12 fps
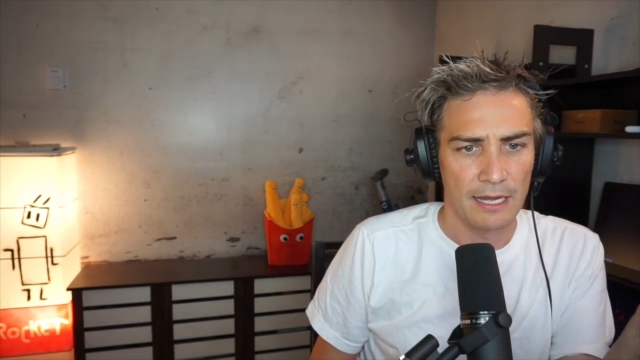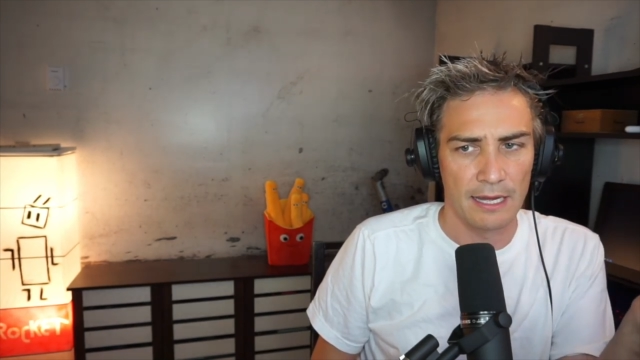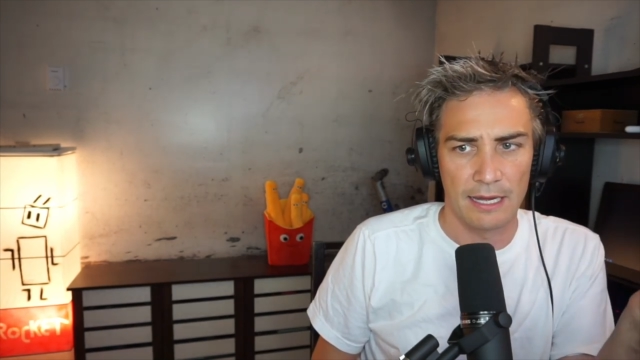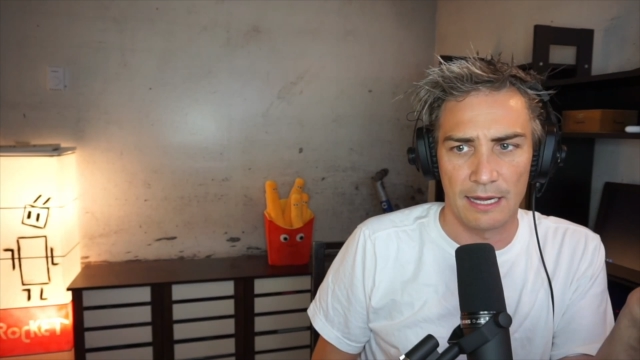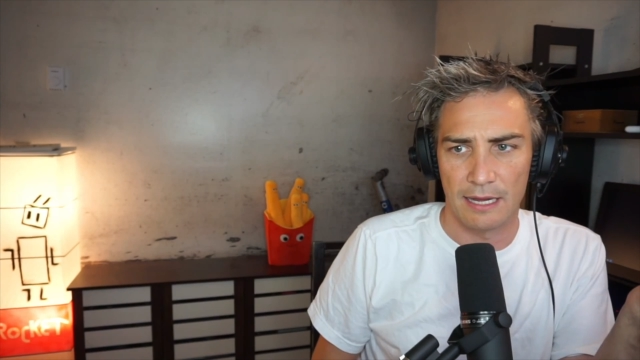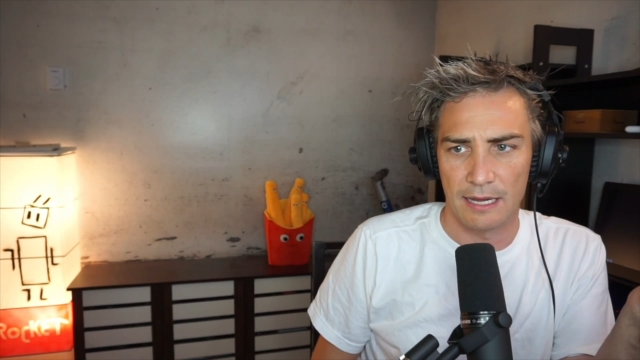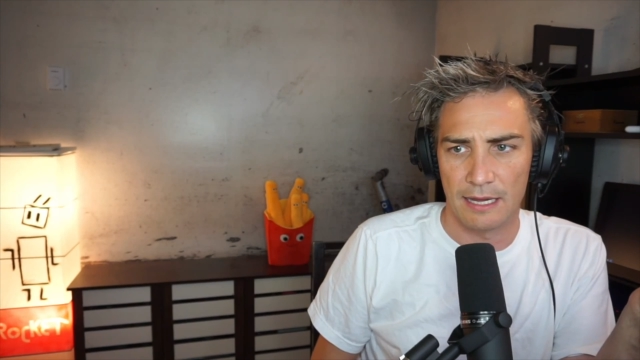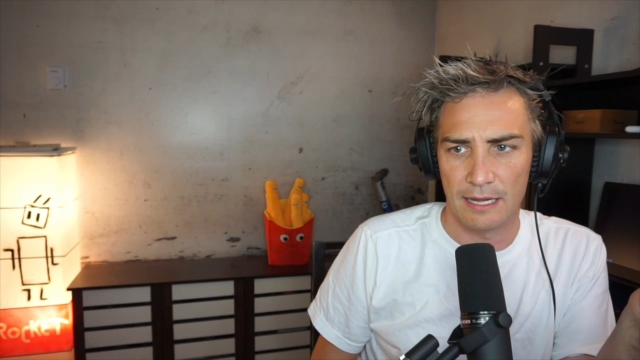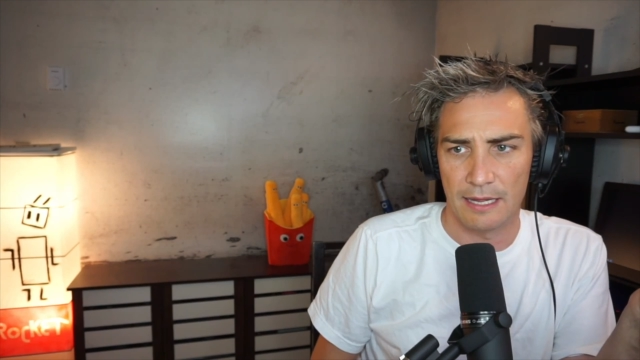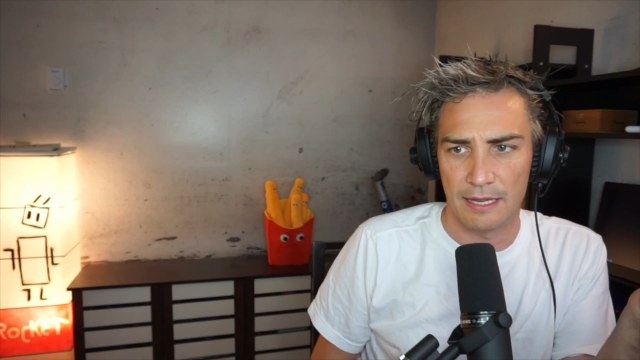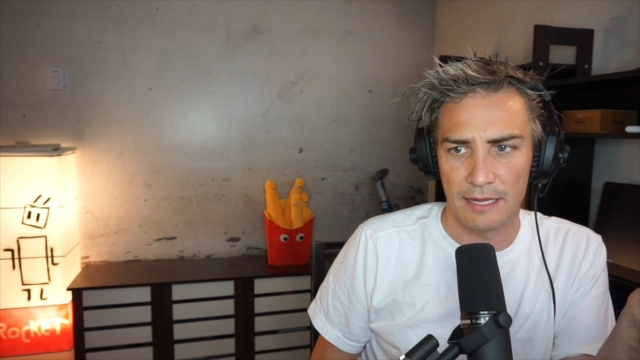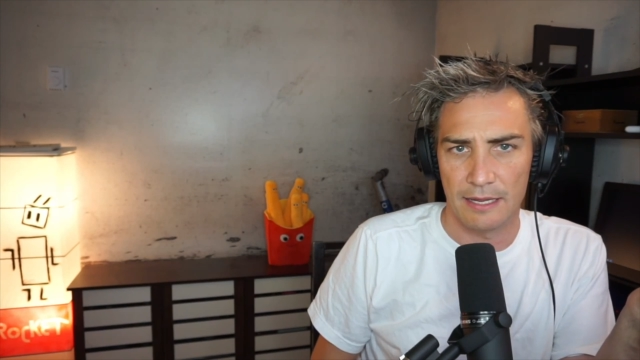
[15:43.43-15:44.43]

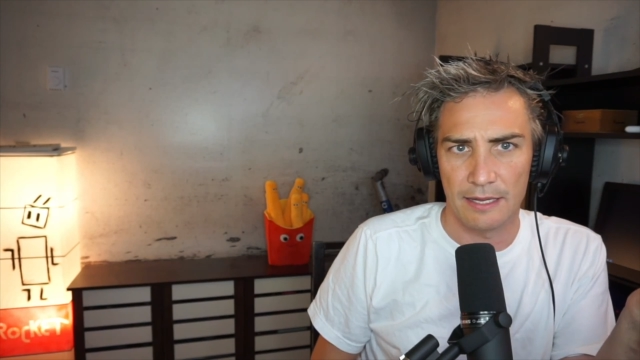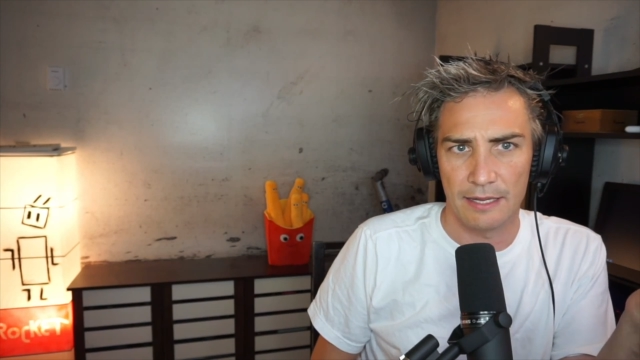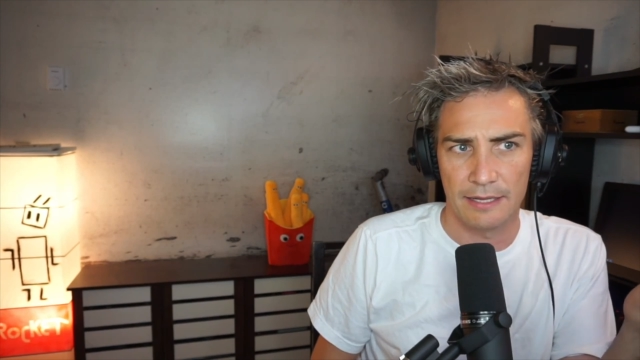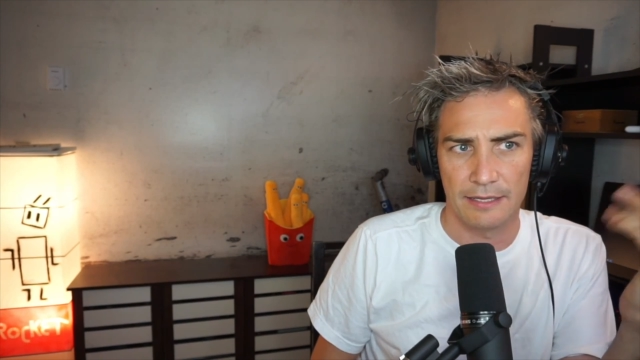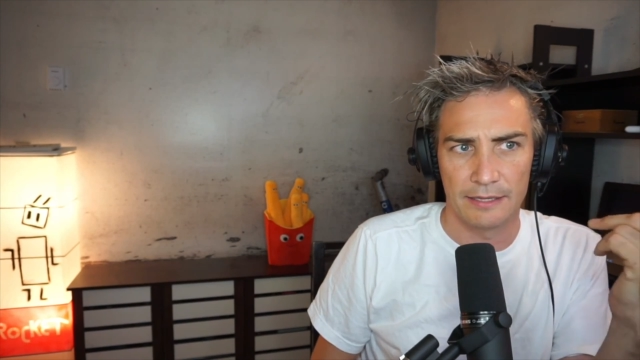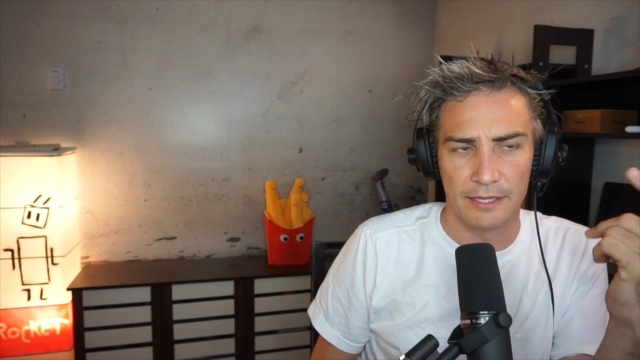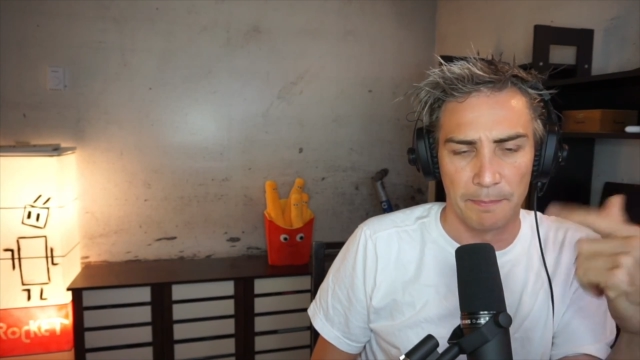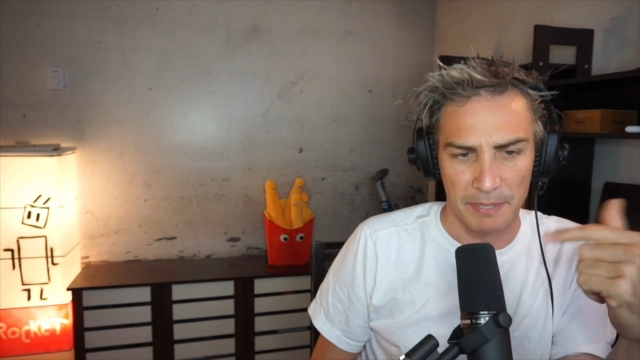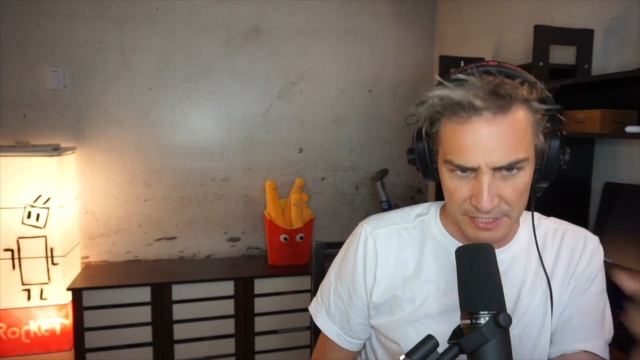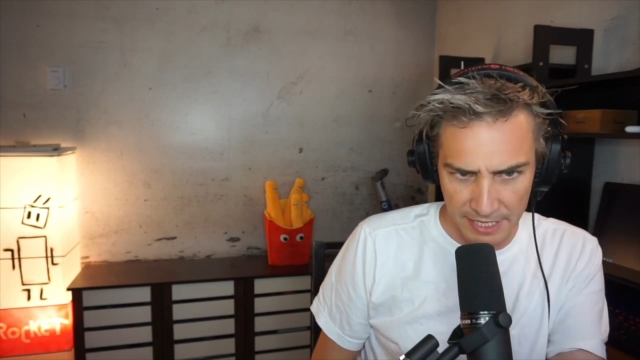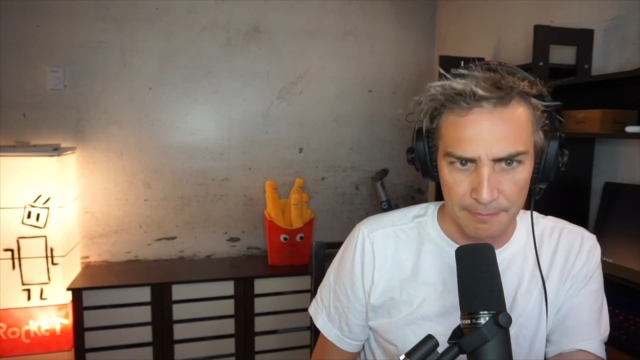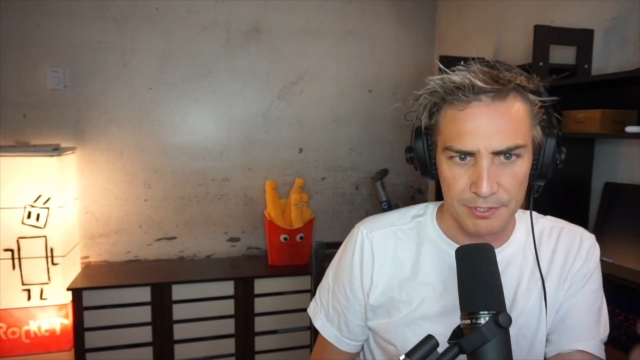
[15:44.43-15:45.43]
the
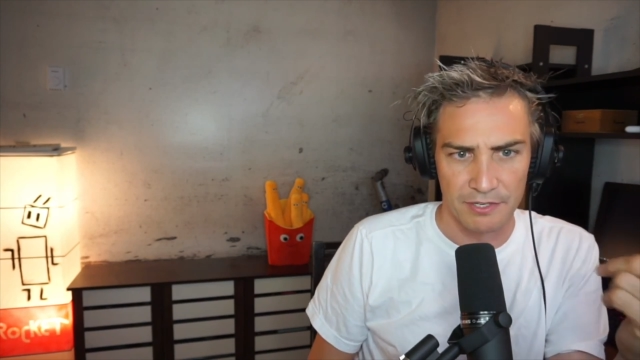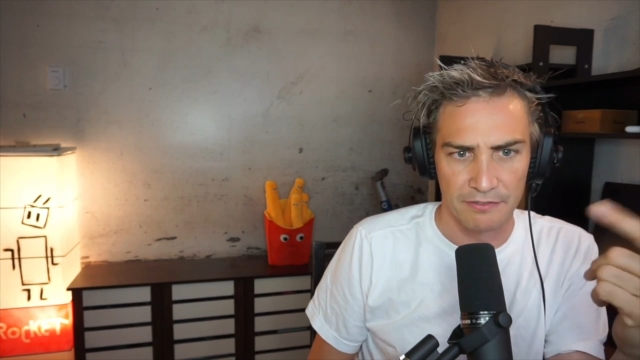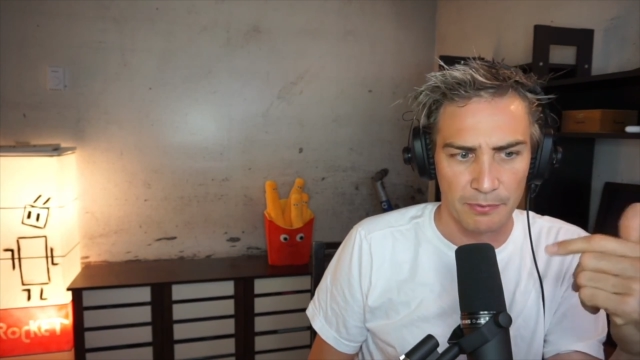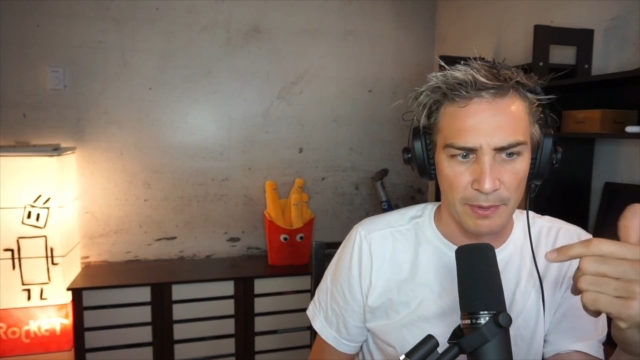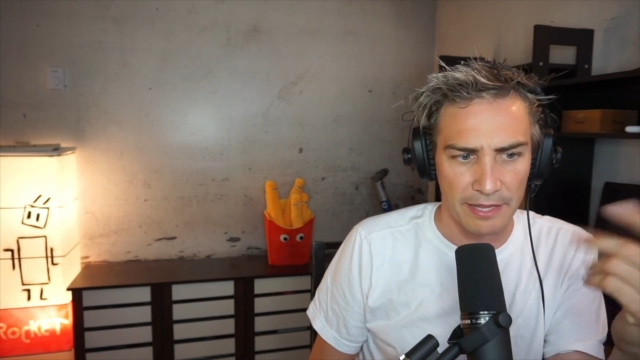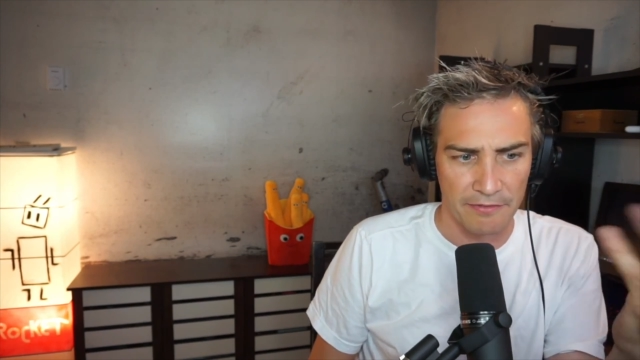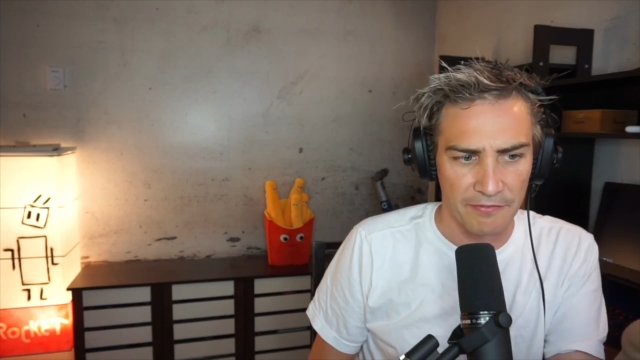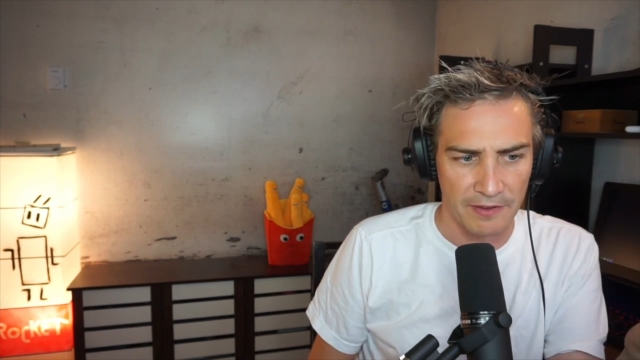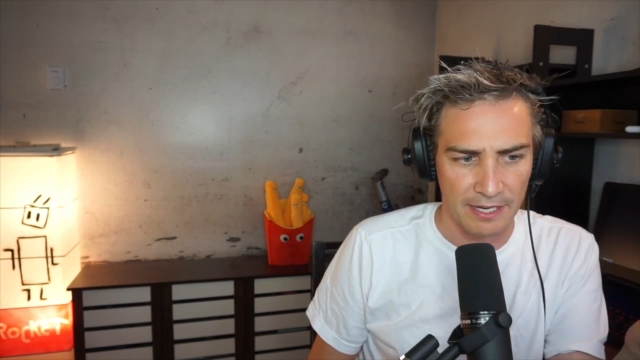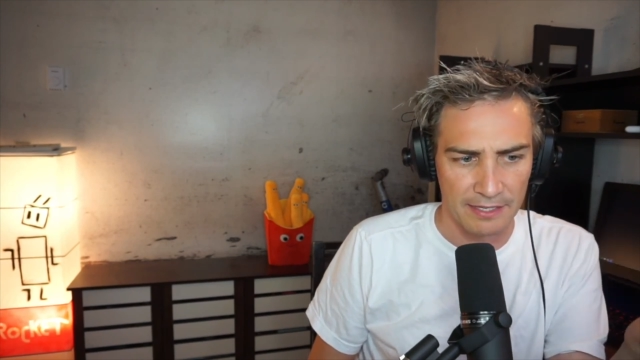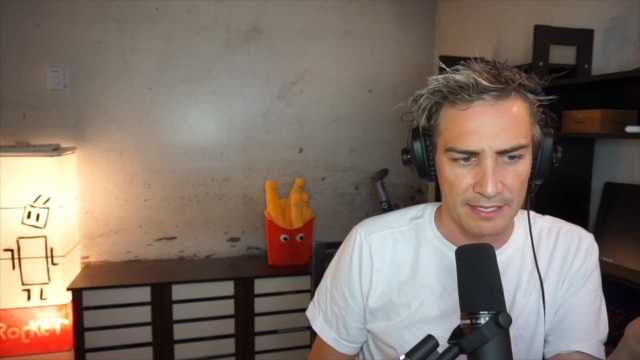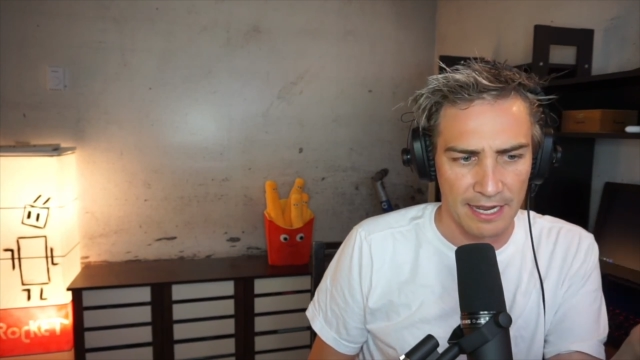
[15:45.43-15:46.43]
perception of where the
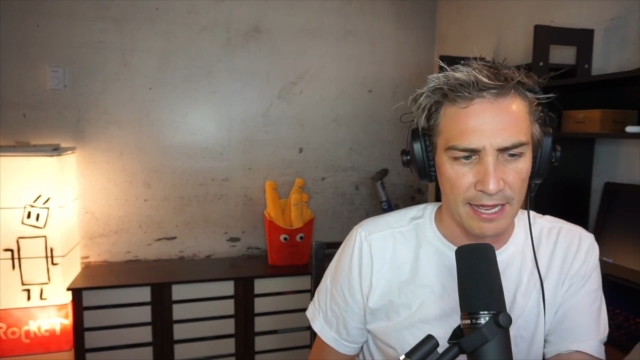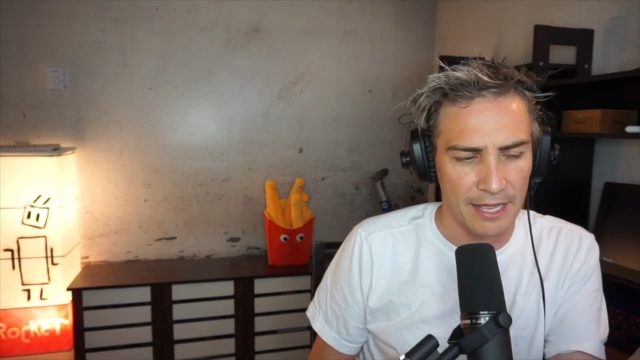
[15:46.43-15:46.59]
fingers are.